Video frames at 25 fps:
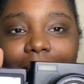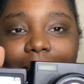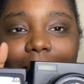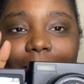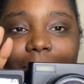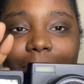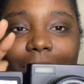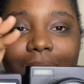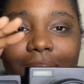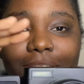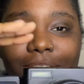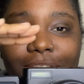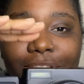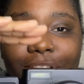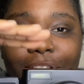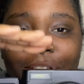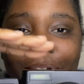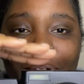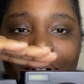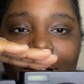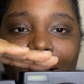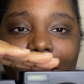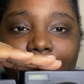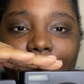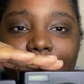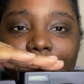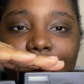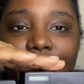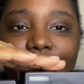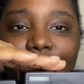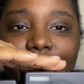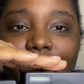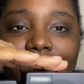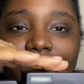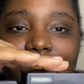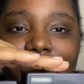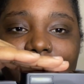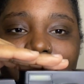not sure how well you
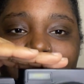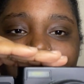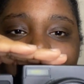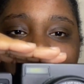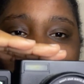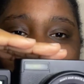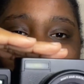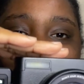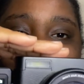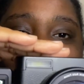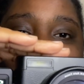guys can see